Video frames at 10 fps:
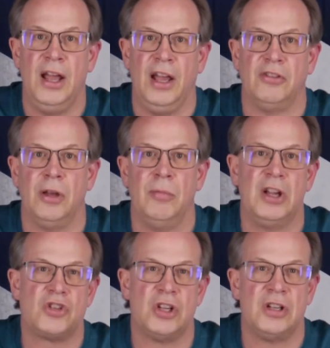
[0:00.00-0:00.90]
As I
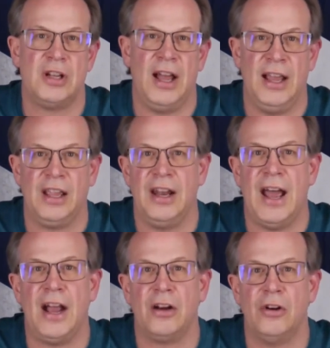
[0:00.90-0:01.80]
mentioned, I
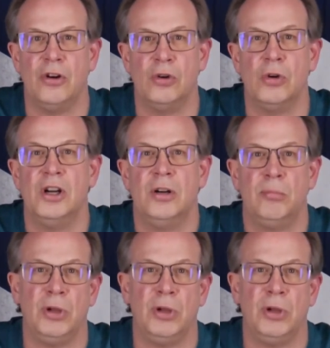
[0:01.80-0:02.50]
cannot go